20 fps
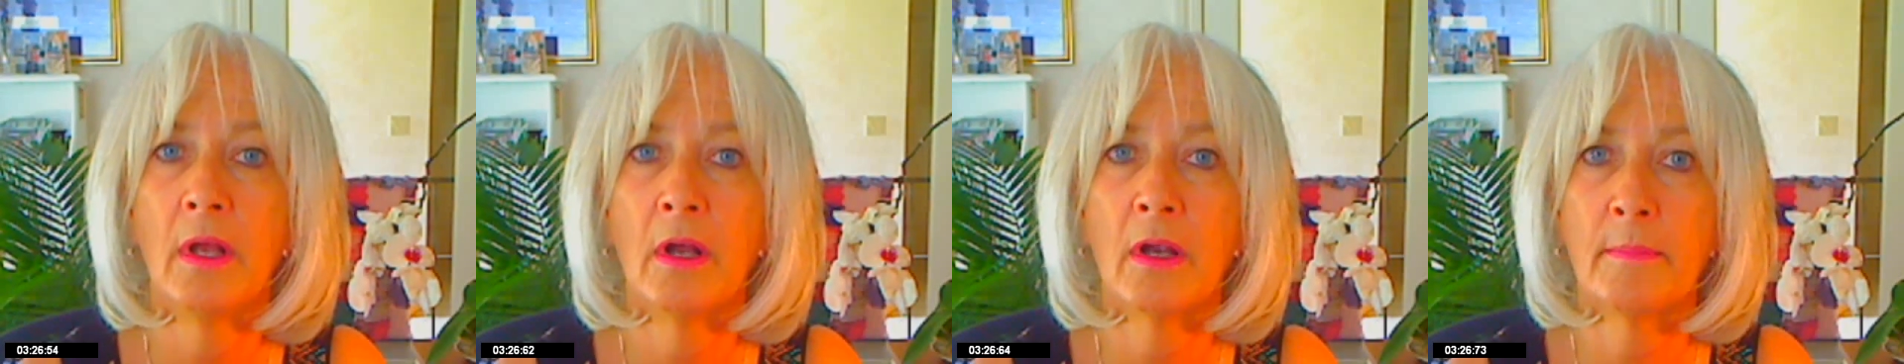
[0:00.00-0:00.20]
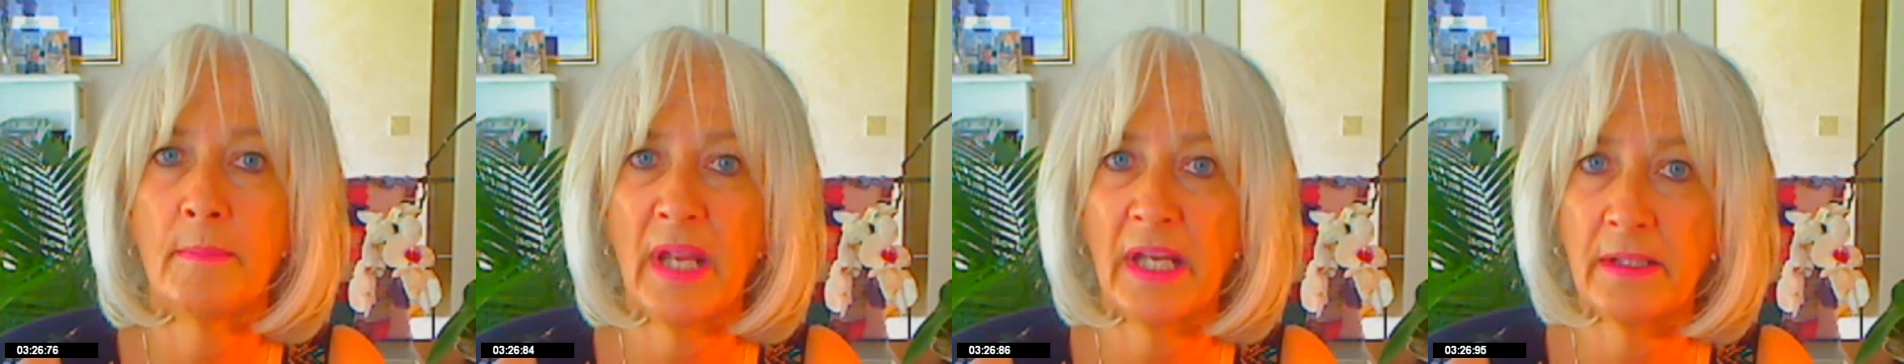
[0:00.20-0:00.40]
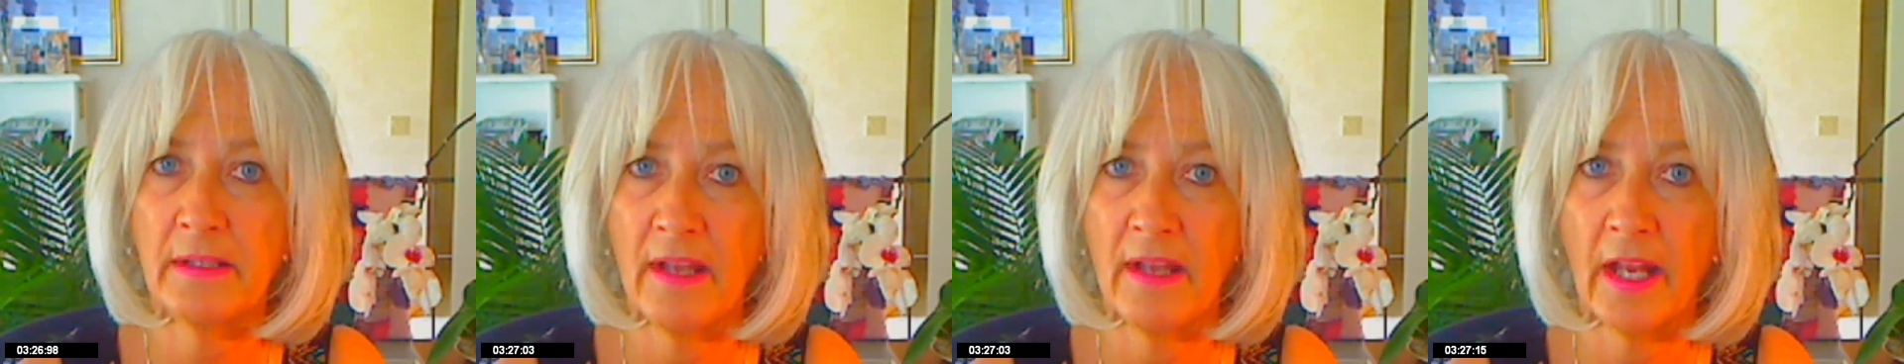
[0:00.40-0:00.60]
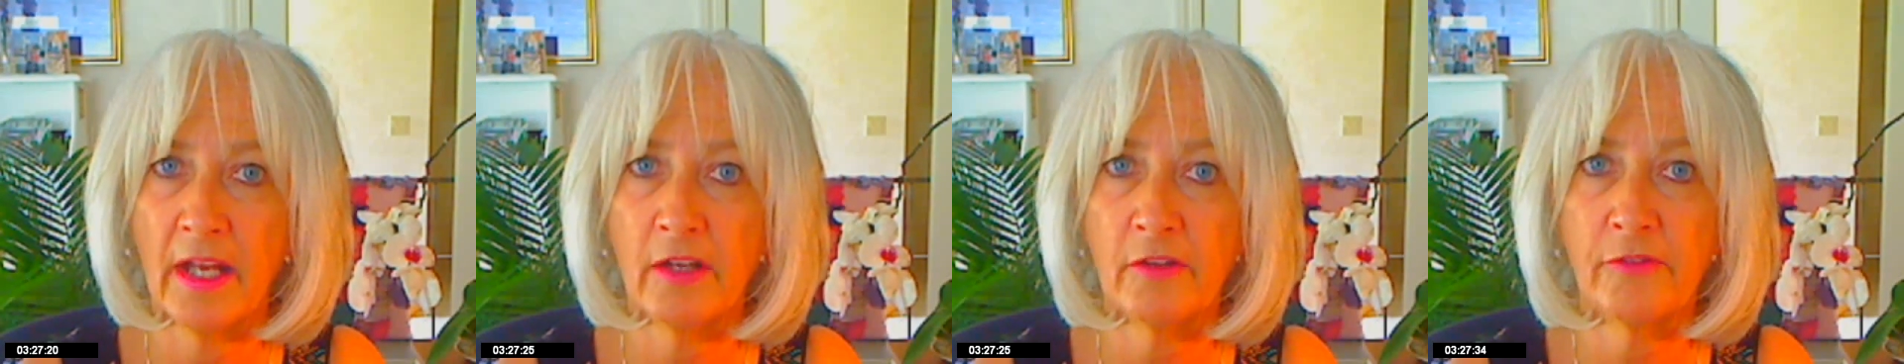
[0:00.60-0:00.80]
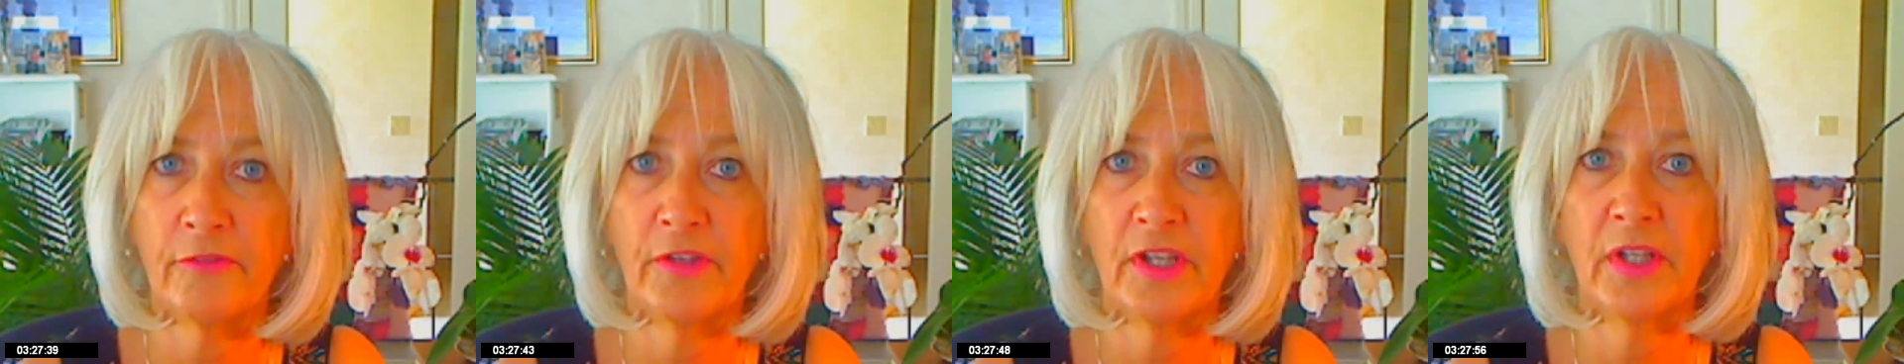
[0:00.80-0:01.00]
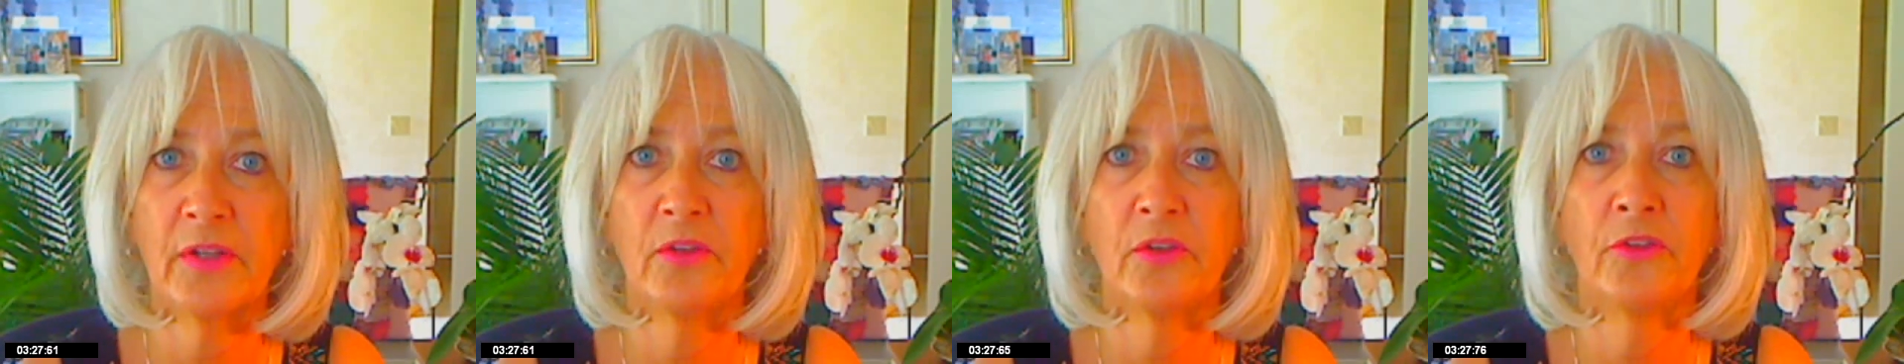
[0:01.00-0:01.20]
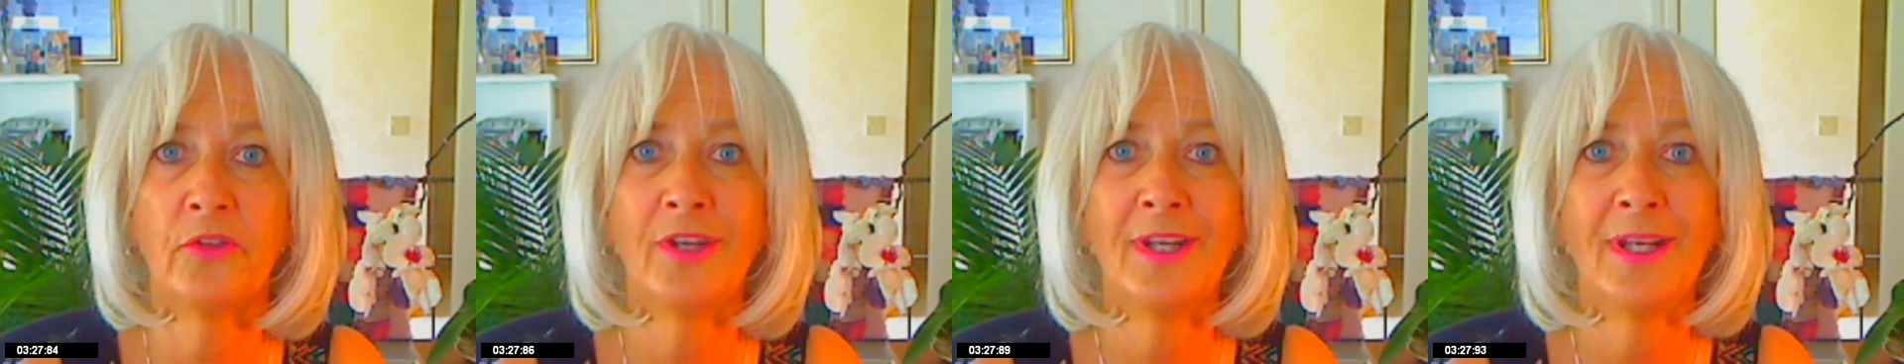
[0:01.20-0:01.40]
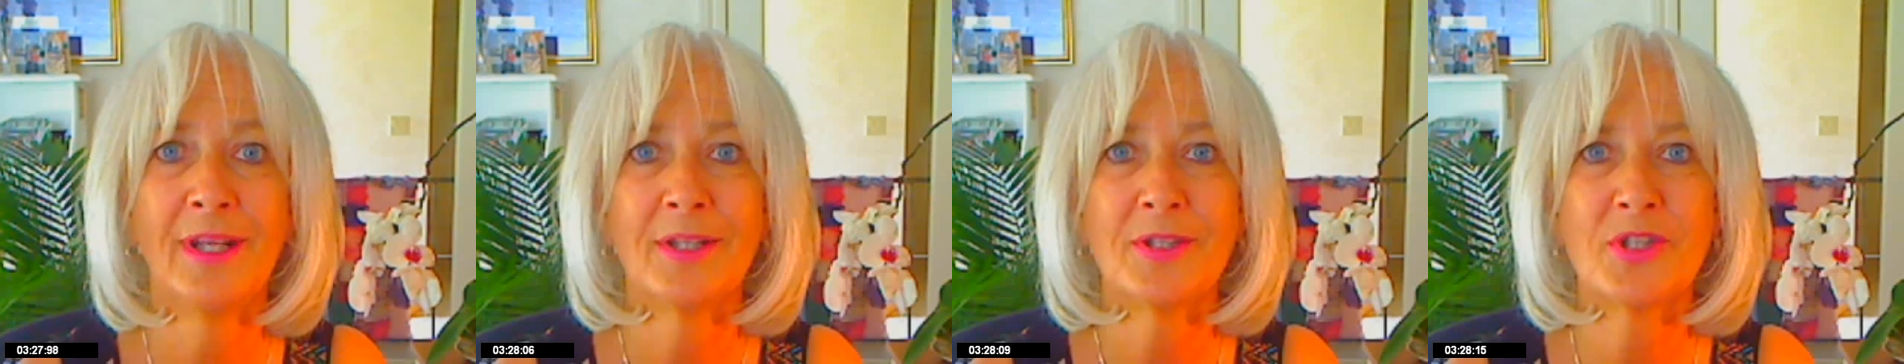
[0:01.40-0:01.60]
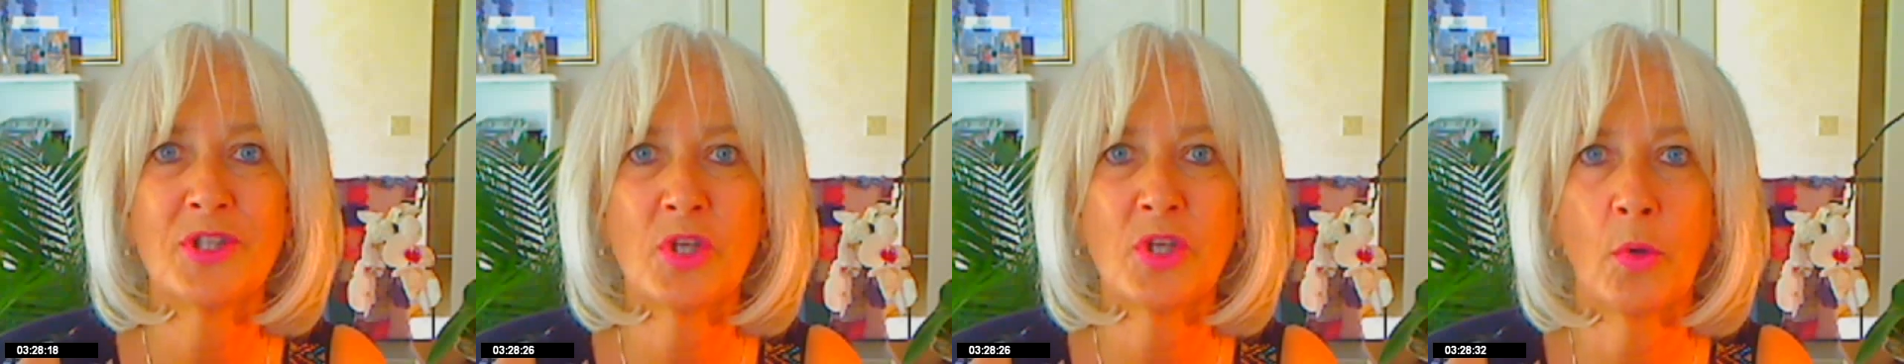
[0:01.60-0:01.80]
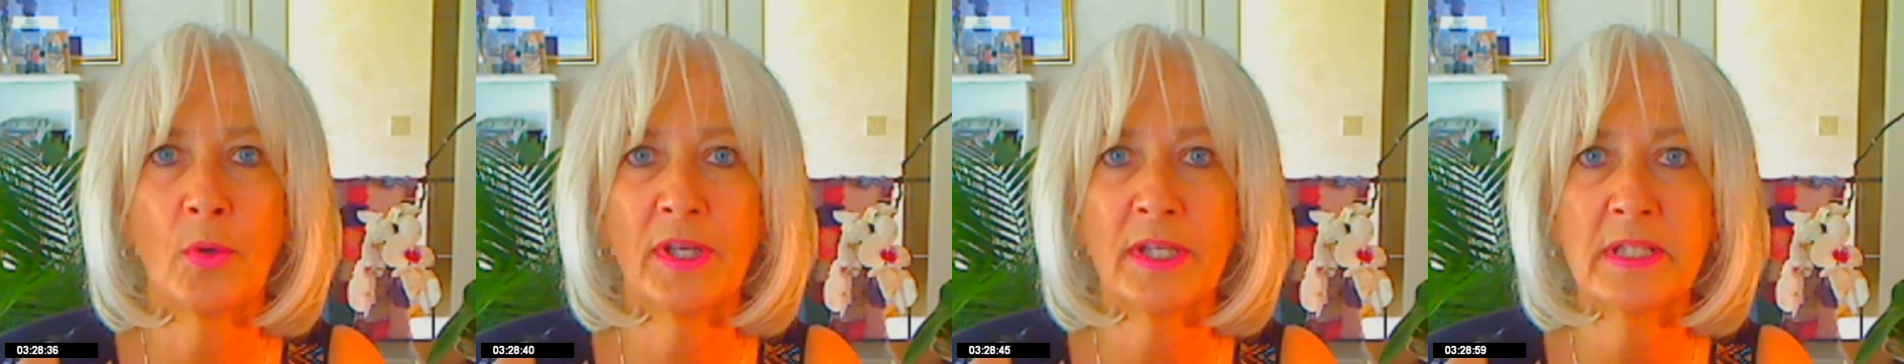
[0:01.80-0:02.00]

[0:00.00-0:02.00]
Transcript: our magnetic field, so